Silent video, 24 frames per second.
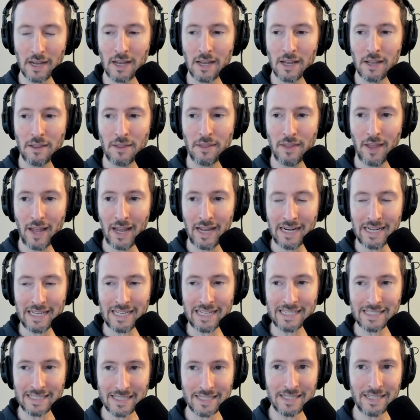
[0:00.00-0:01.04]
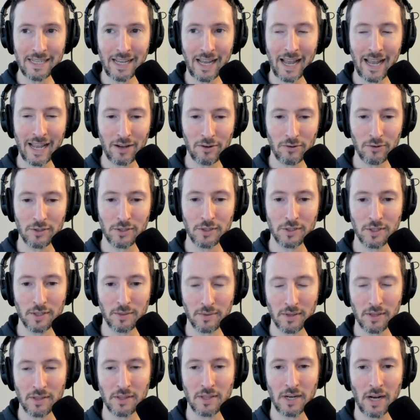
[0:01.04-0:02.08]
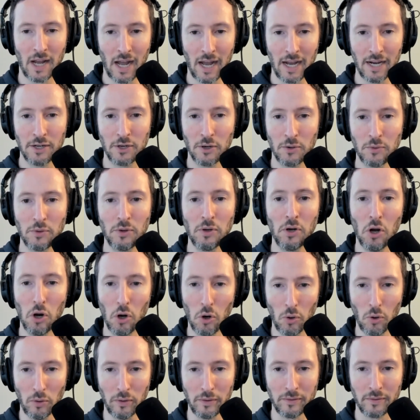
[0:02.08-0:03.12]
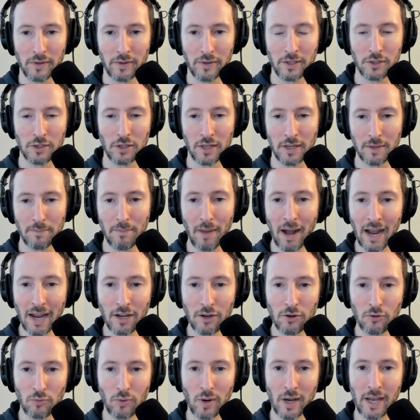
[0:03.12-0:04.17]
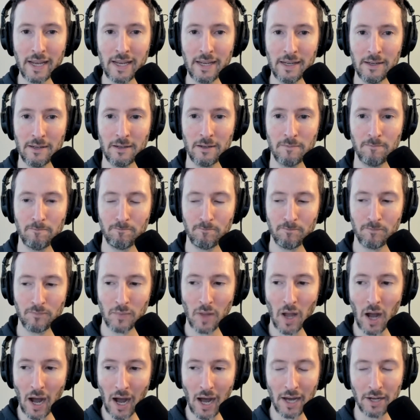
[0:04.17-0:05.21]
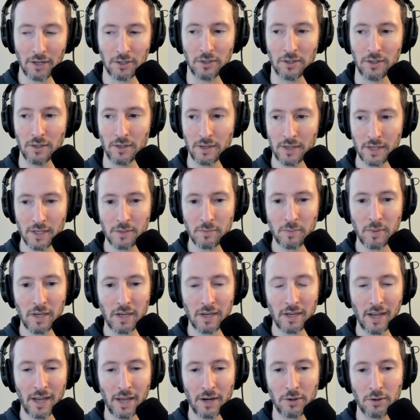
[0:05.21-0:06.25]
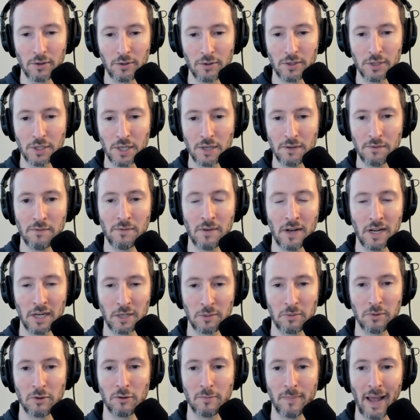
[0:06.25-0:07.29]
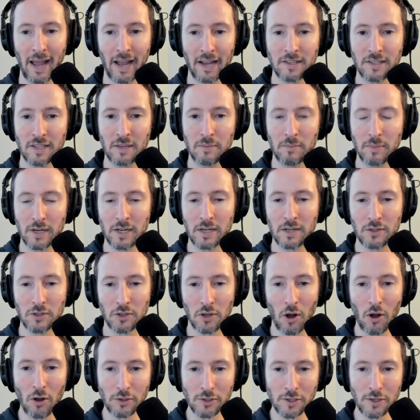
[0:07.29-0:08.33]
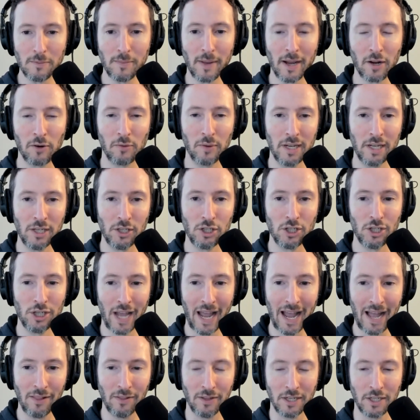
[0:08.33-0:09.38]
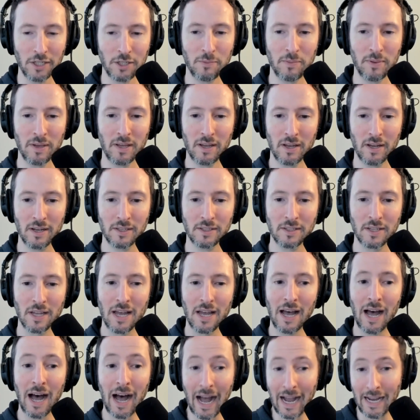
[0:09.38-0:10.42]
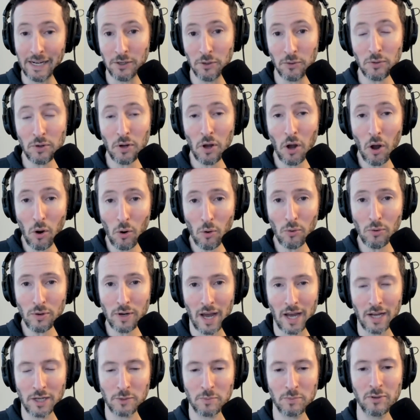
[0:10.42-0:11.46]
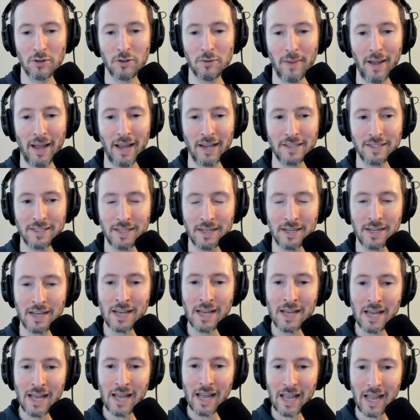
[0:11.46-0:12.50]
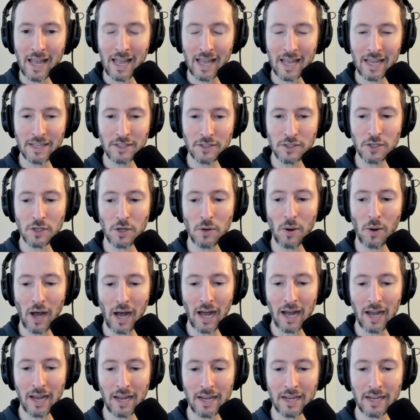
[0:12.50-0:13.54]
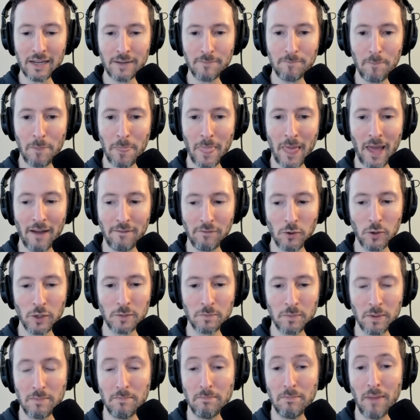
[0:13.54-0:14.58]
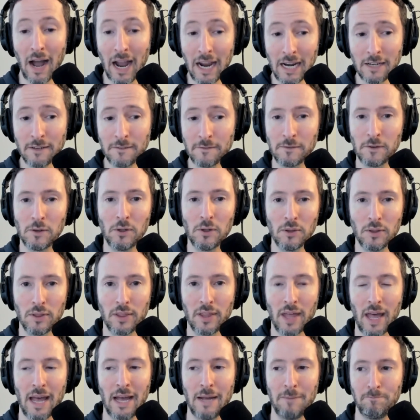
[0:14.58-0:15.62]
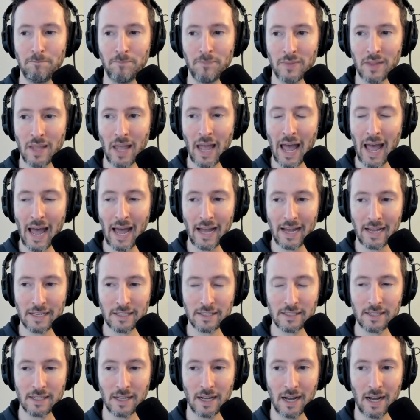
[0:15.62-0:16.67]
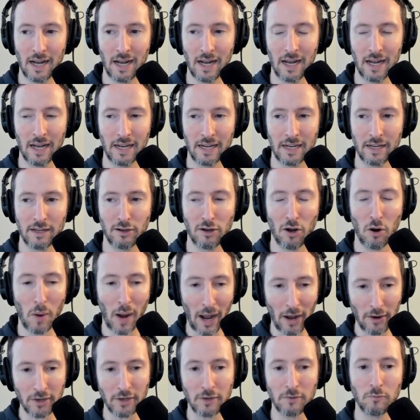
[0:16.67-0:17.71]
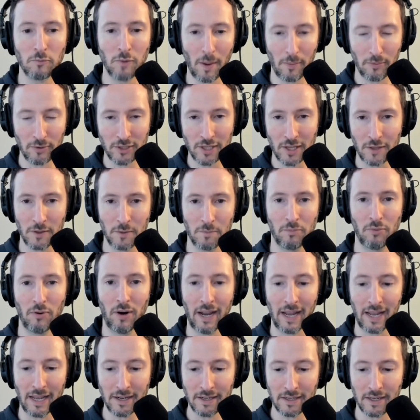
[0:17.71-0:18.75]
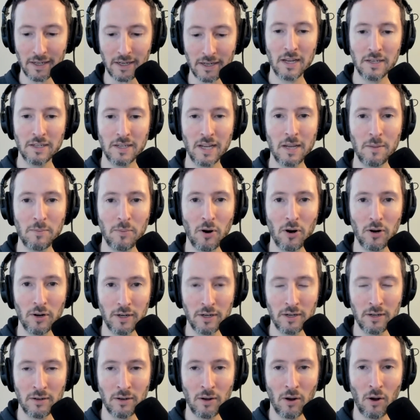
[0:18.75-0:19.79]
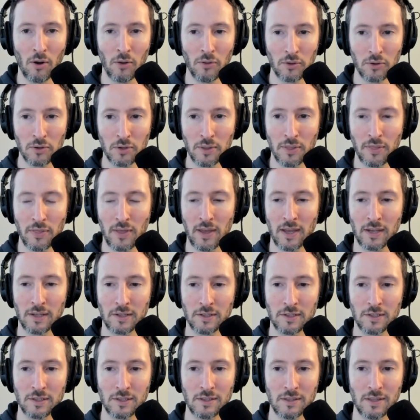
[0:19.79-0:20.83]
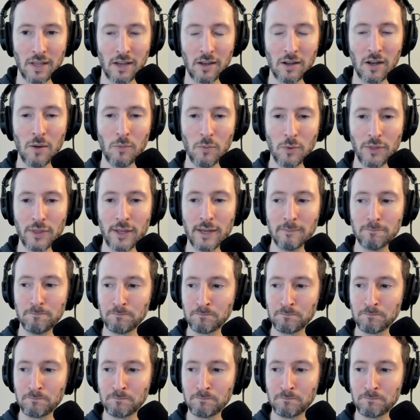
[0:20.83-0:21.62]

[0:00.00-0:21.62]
that isn't anchored to something that I don't own, right? So like my great honor is being editor-in-chief of Entrepreneur Magazine, but it is also my great challenge because I don't own Entrepreneur Magazine. And so I have always been mindful that as I go out and represent the brand and take part in all the good things that come with it,